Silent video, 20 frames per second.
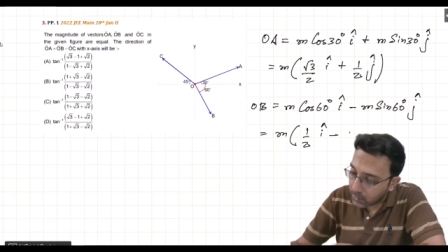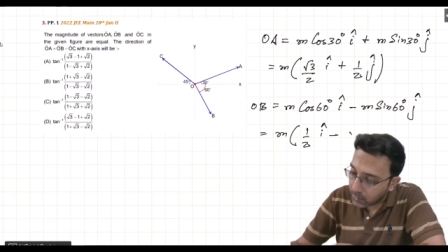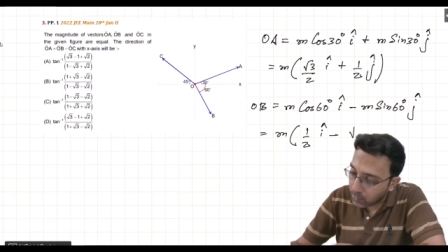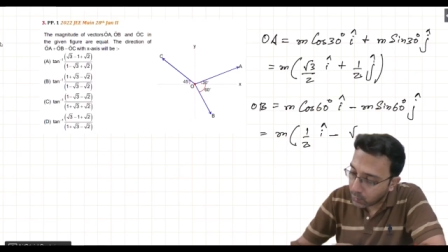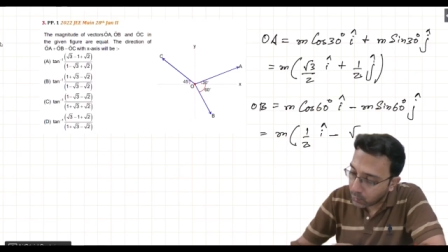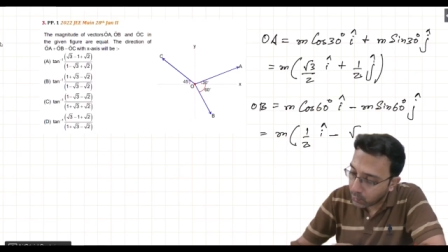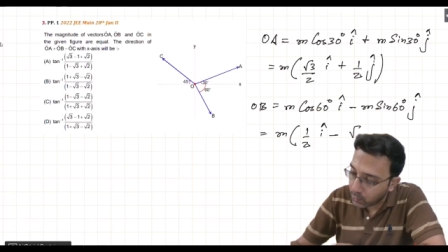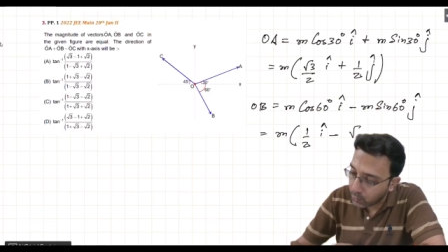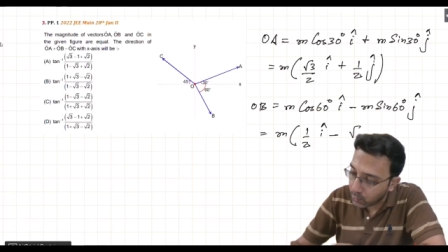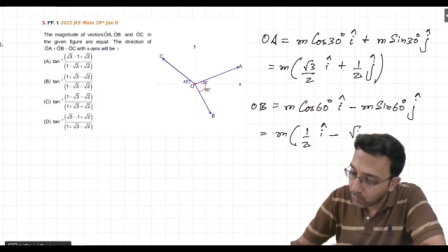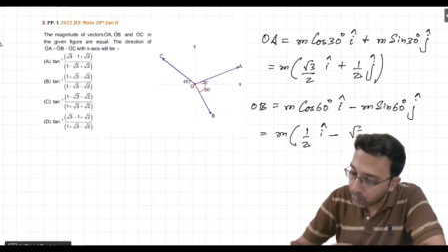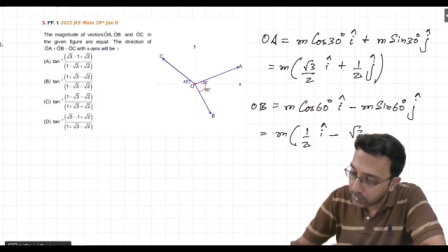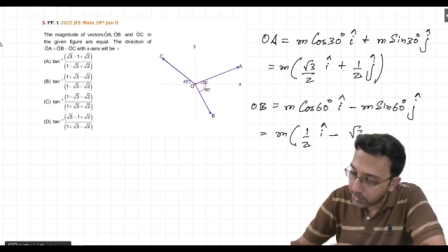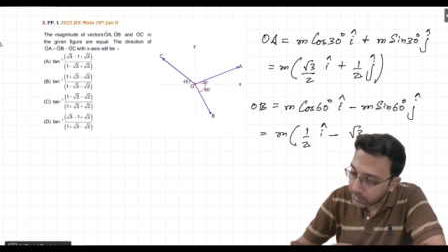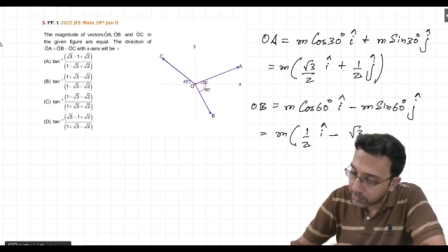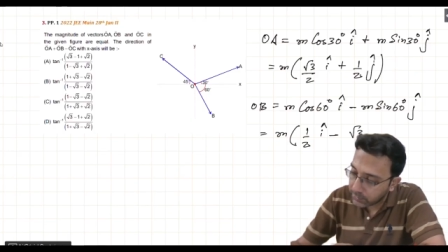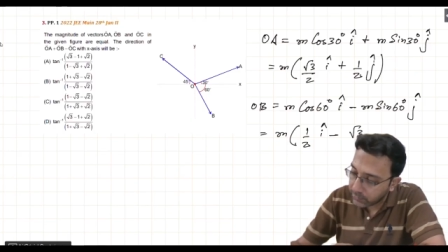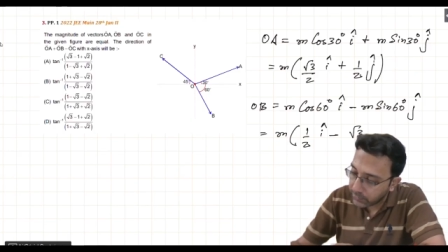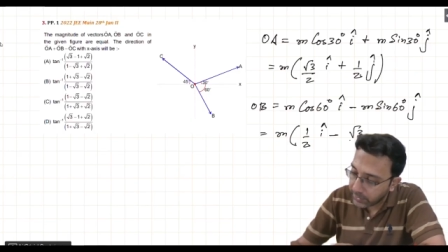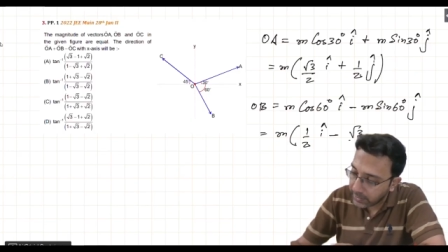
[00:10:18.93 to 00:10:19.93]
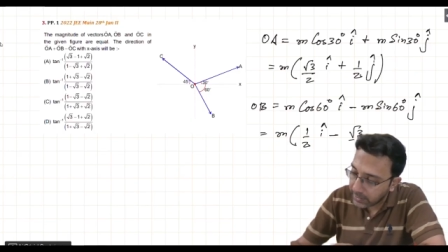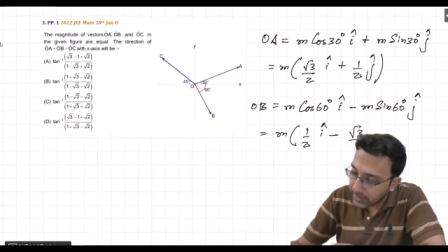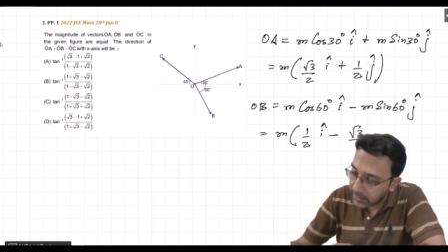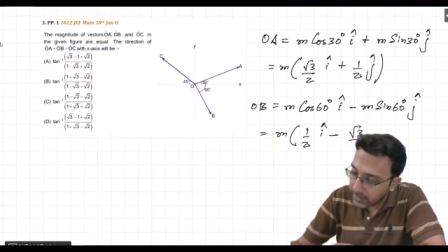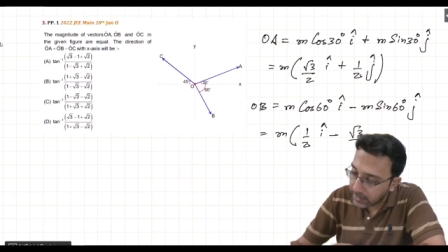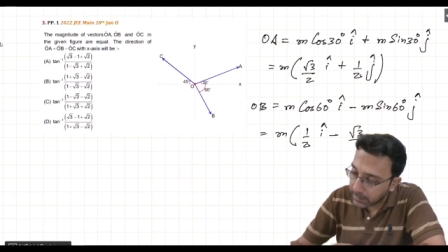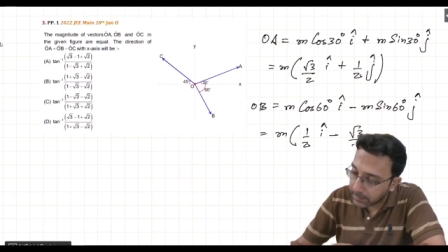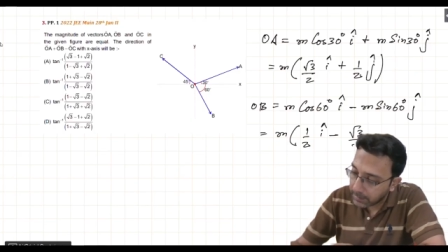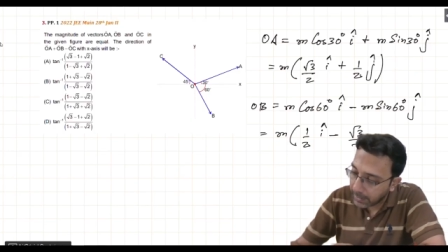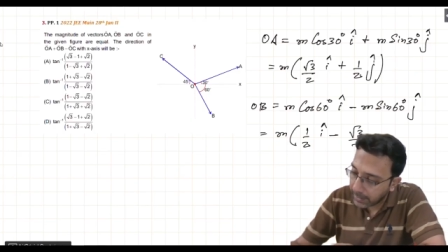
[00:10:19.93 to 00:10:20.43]
root
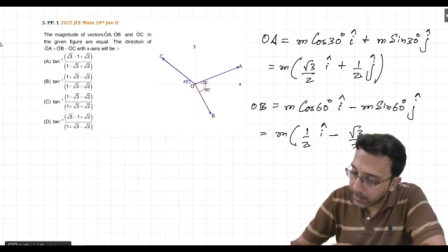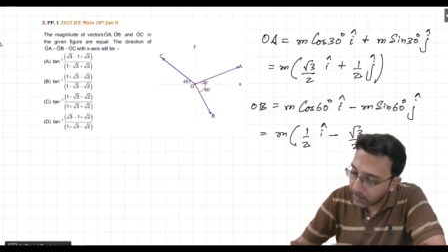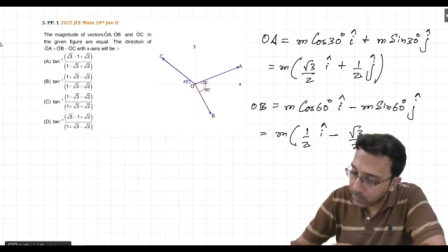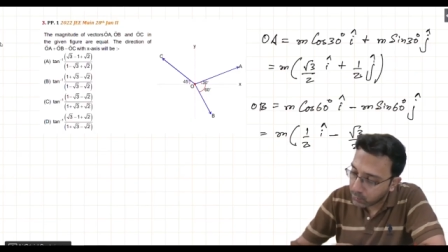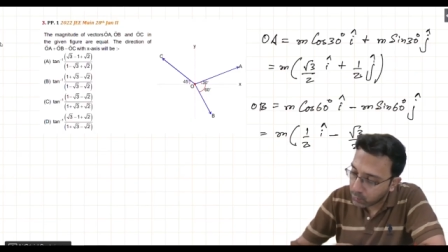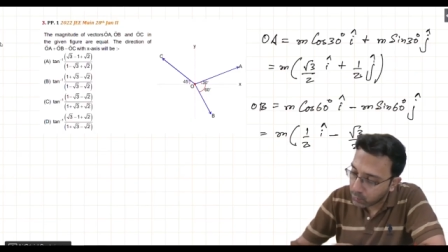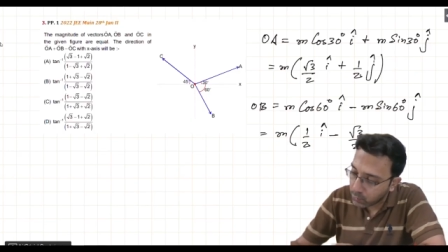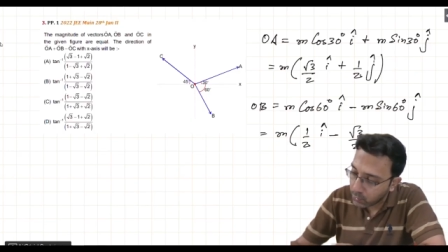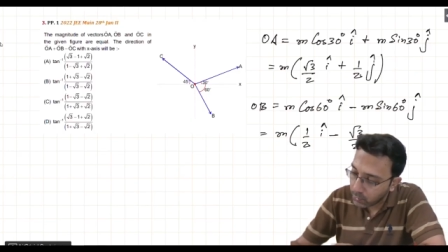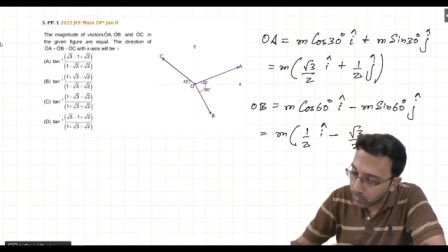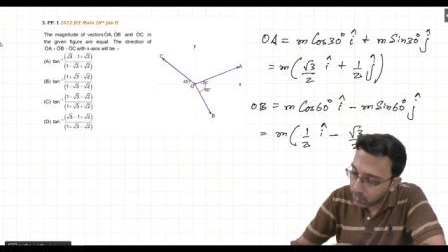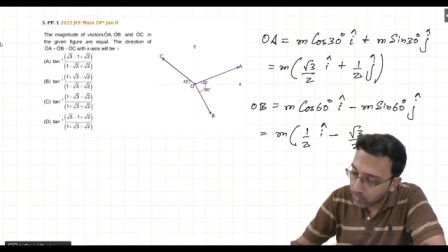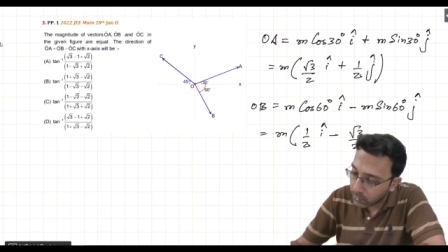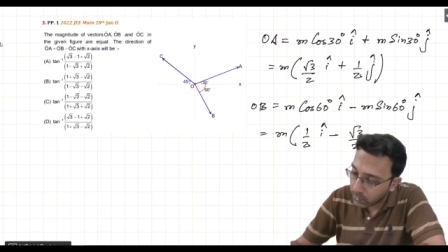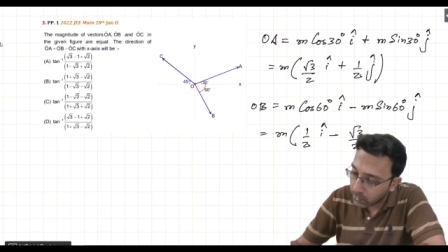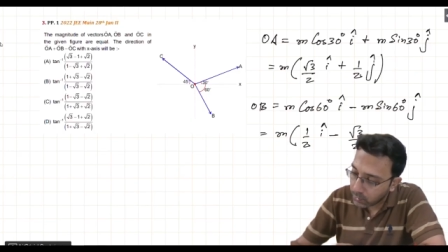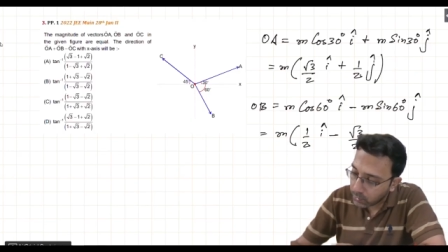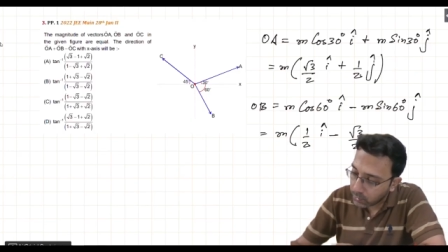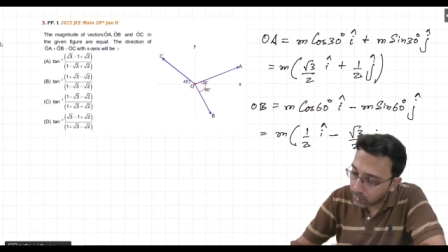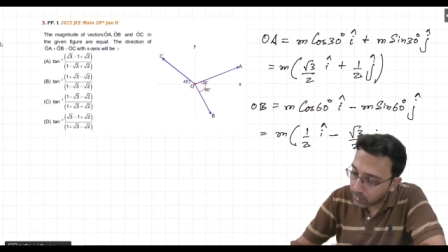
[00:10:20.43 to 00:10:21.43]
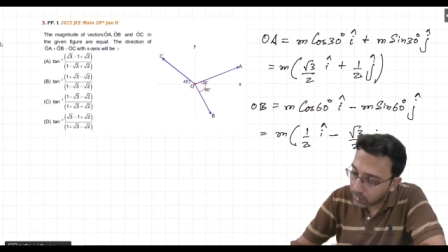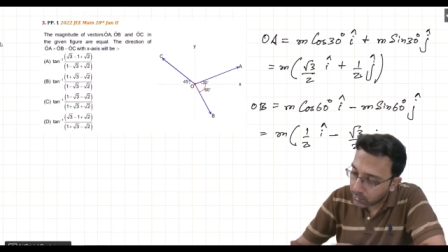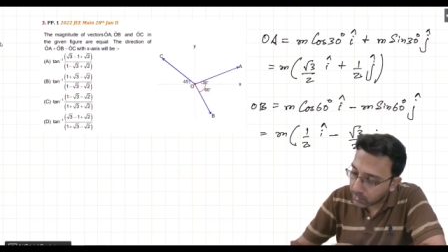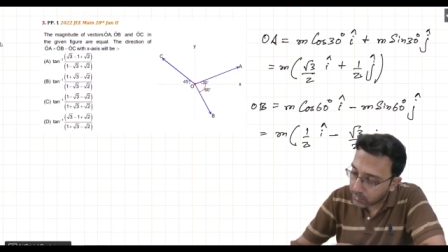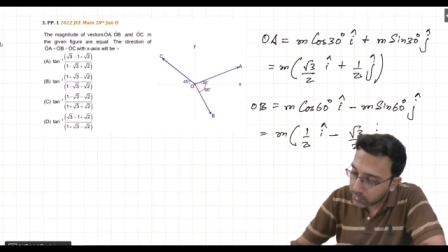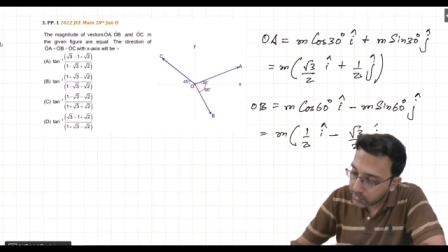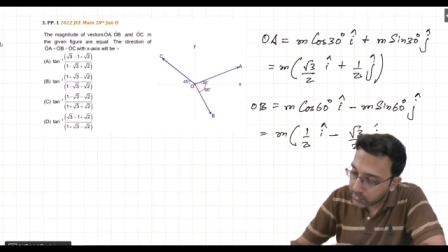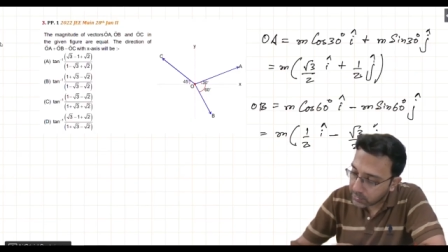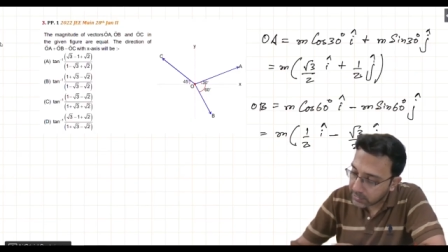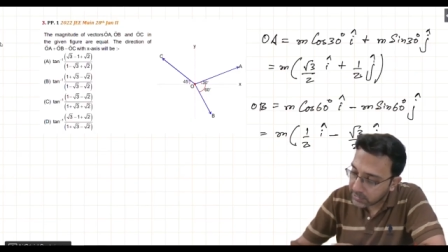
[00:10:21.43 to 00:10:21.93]
3 by 2
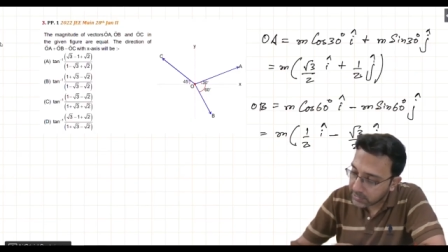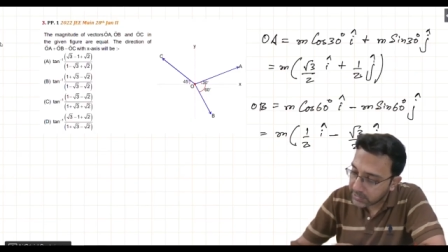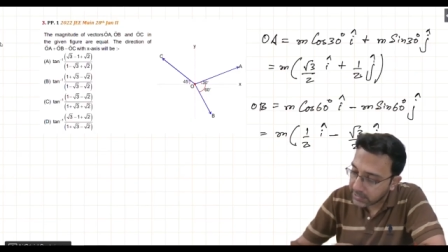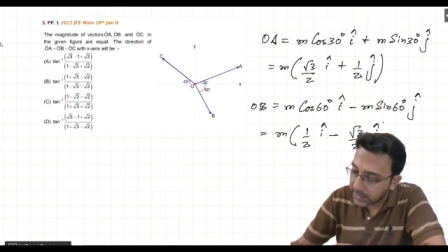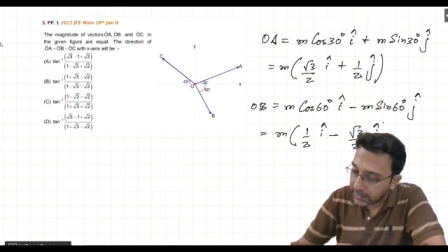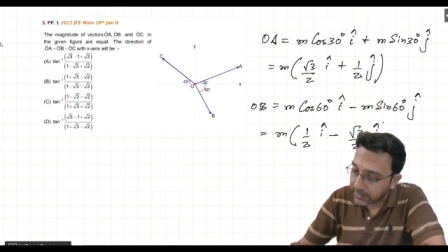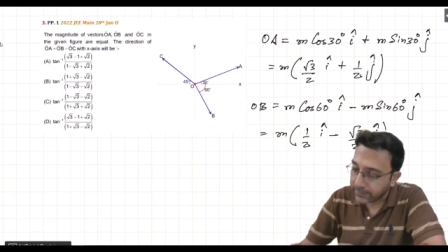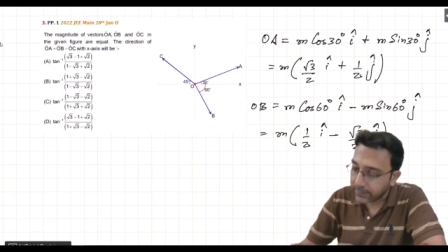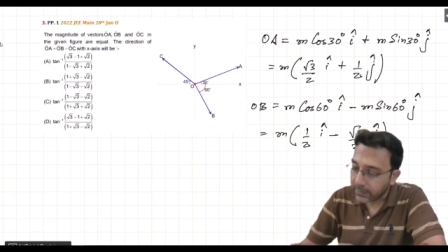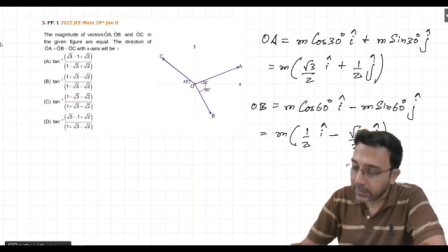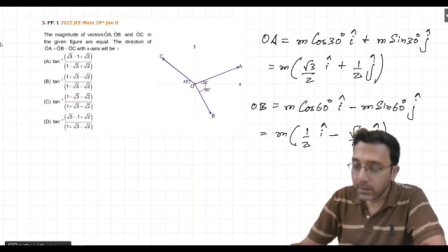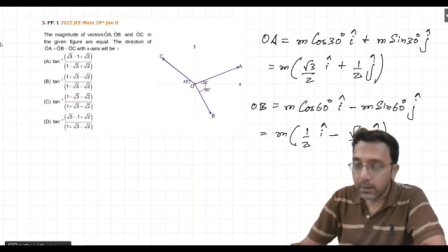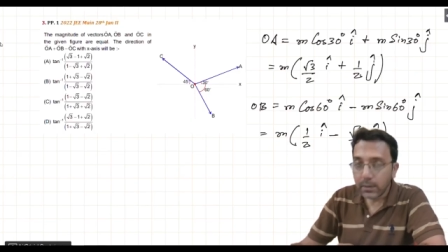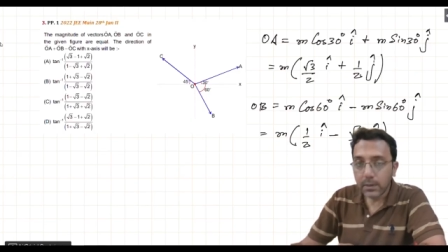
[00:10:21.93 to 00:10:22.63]
j.